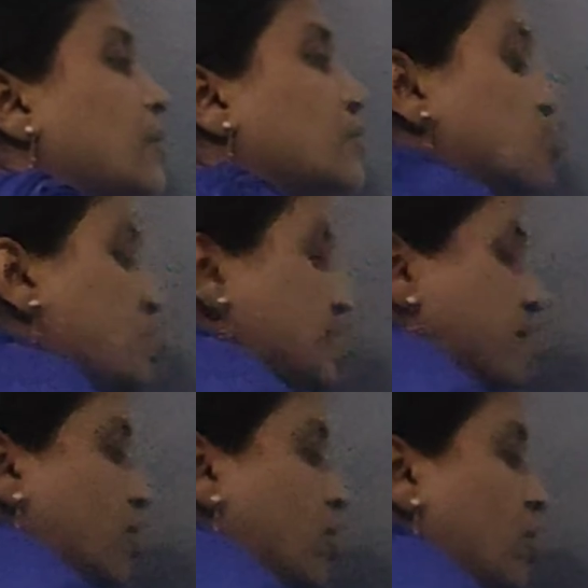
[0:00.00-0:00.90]
So these
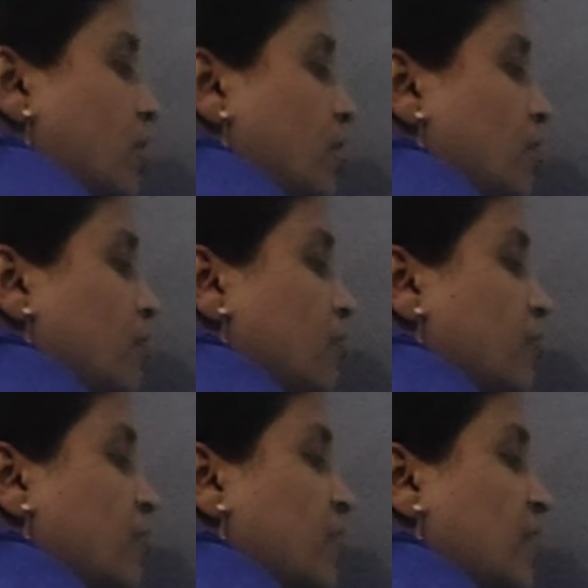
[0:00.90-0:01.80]
are all
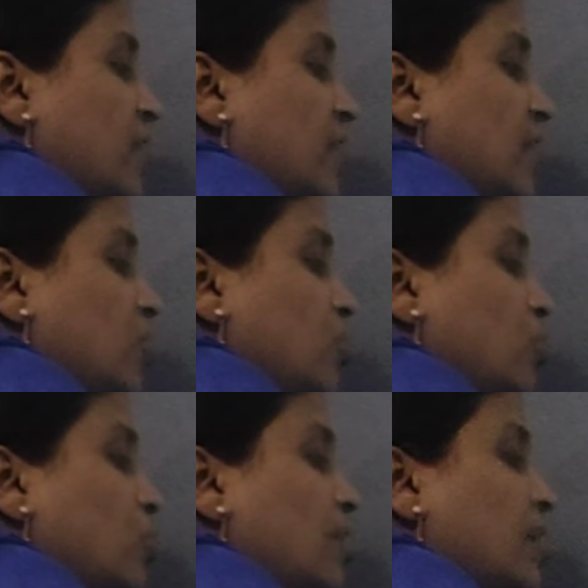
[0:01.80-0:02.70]
free
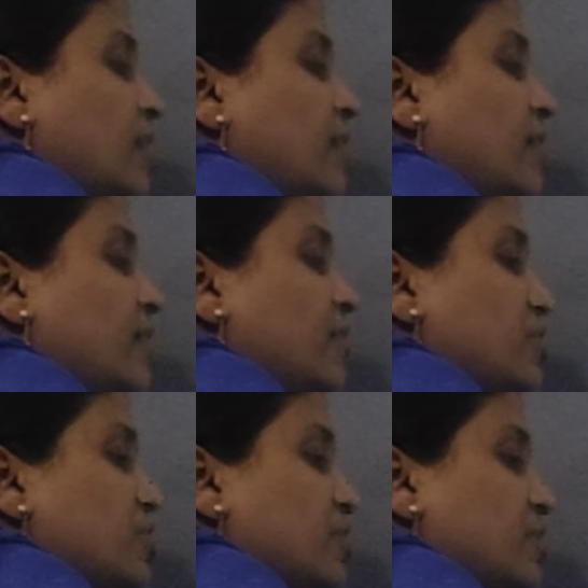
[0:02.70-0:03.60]
nuclear
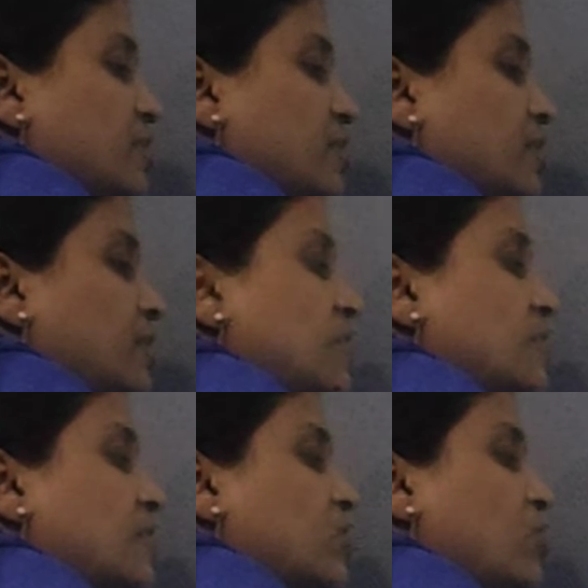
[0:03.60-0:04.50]
division. Here the
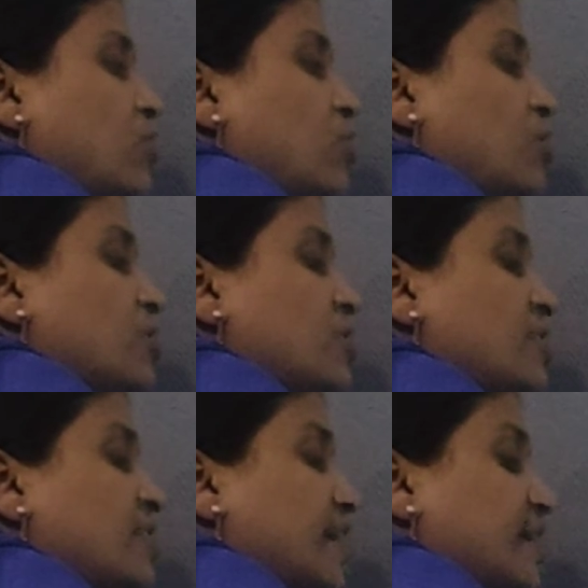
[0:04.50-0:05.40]
cell wall formation
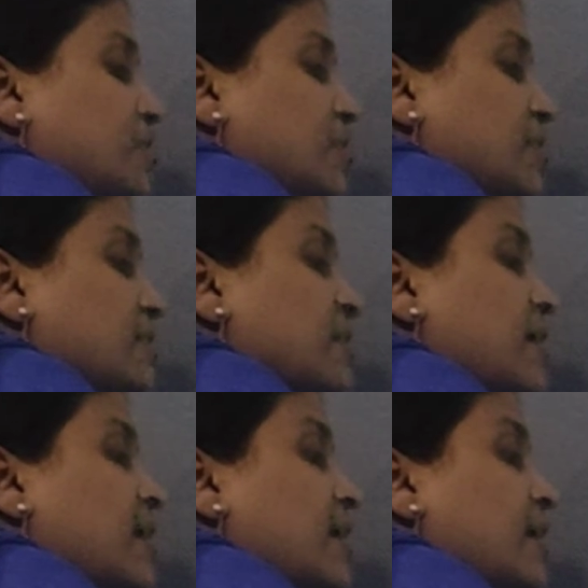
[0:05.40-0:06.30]
didn't take place.
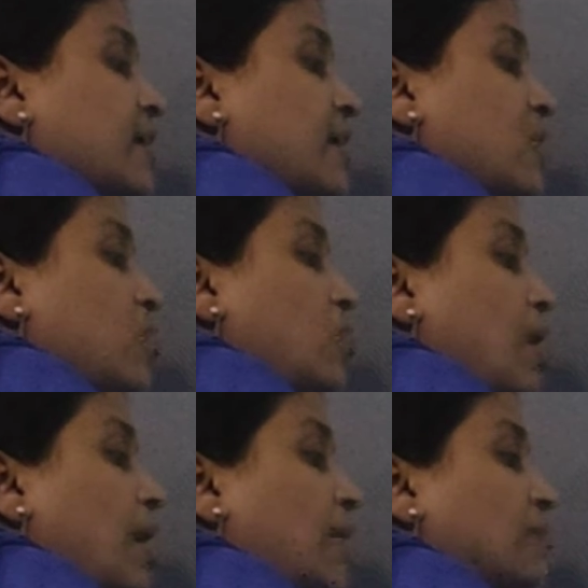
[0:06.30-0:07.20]
Now
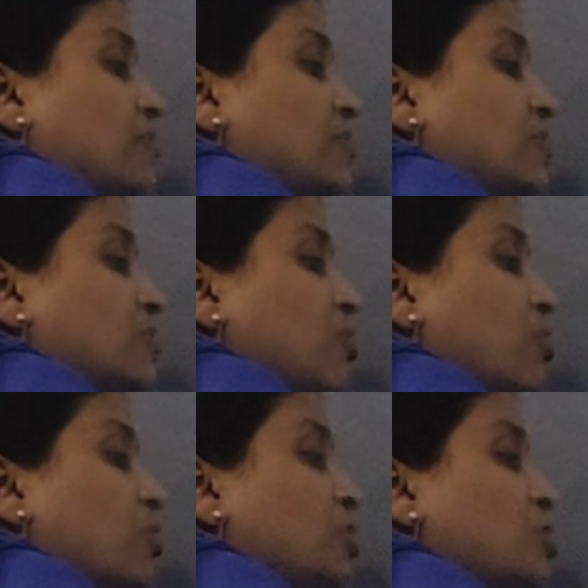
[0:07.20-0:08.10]
after the
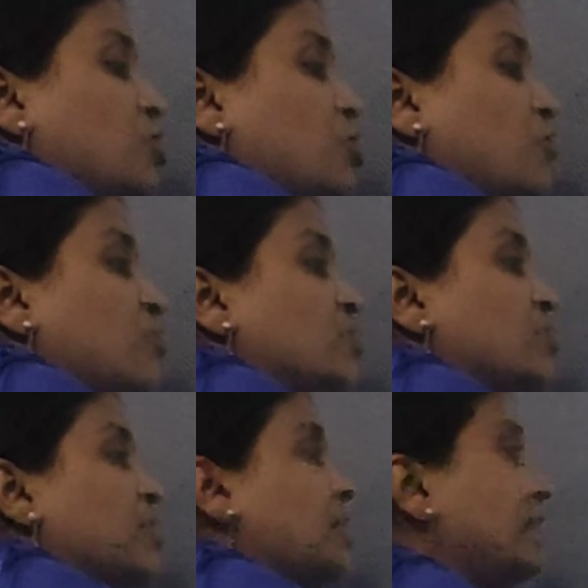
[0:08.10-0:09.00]
formation of this
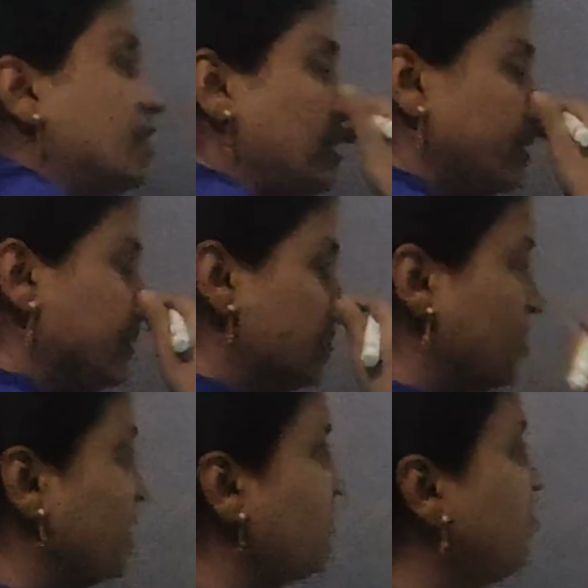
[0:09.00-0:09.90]
particular
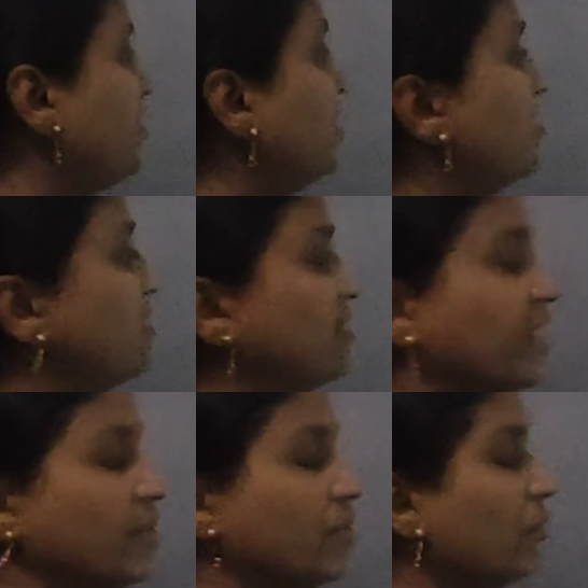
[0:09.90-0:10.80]
3 cells
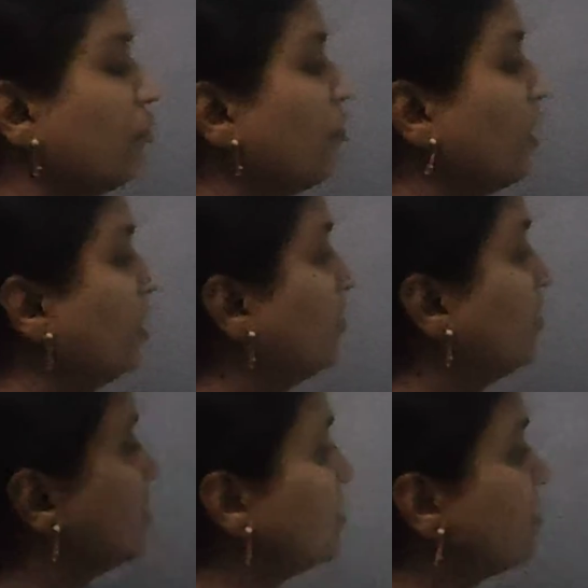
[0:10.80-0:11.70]
at
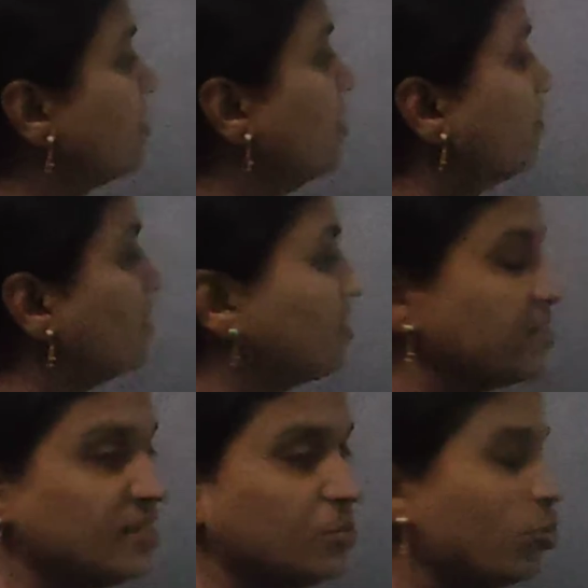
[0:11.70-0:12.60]
three cells
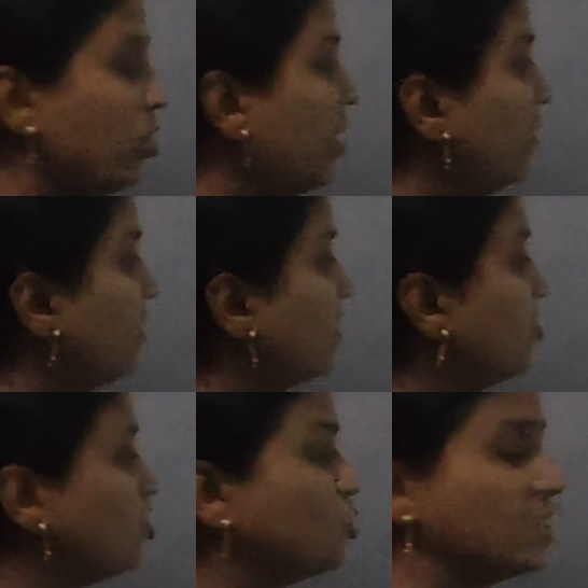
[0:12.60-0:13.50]
at the polar ends
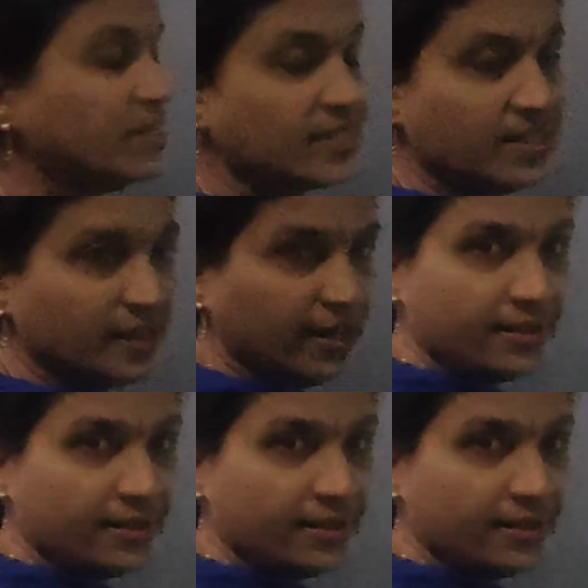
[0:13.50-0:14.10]
and 2 cells at